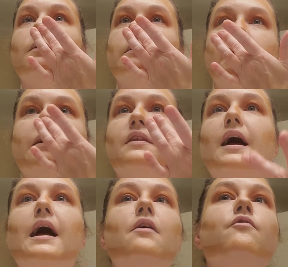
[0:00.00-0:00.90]
take
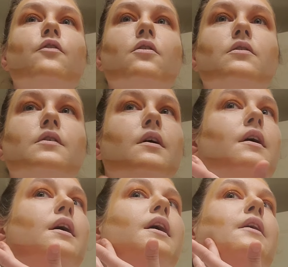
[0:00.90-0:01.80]
the effort.
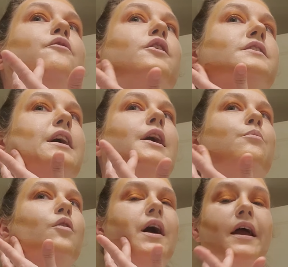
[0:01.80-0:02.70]
And for
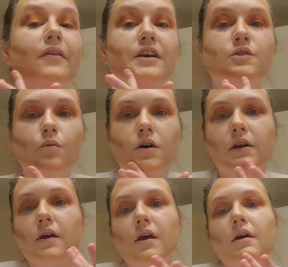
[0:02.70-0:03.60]
example, I had this
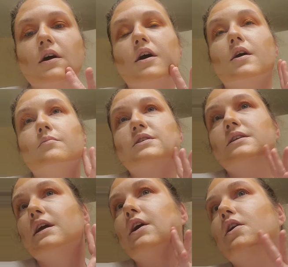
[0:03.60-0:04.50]
one
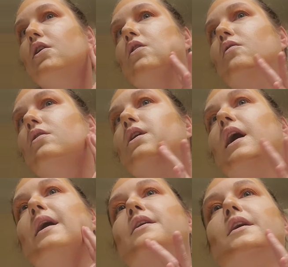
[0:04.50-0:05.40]
CNO.
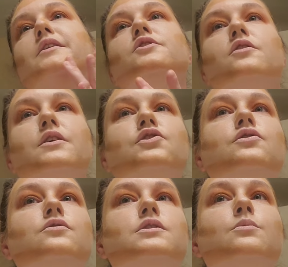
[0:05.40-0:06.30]
I started
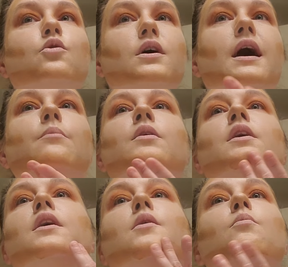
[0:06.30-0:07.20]
introducing
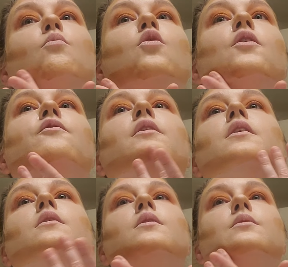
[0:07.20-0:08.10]
more
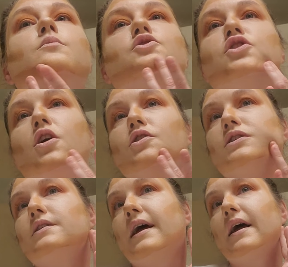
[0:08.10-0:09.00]

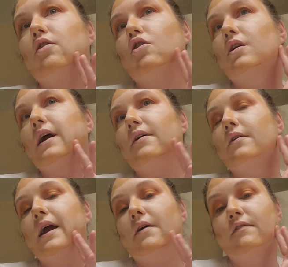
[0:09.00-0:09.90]
charts that look
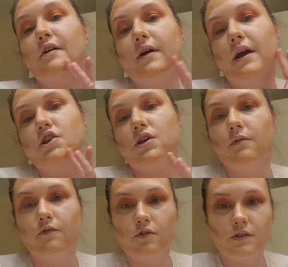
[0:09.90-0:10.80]
at
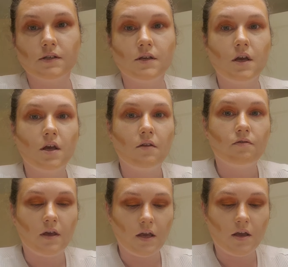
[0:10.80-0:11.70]
variation versus
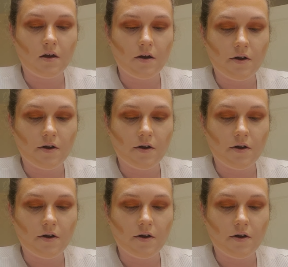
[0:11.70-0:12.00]
the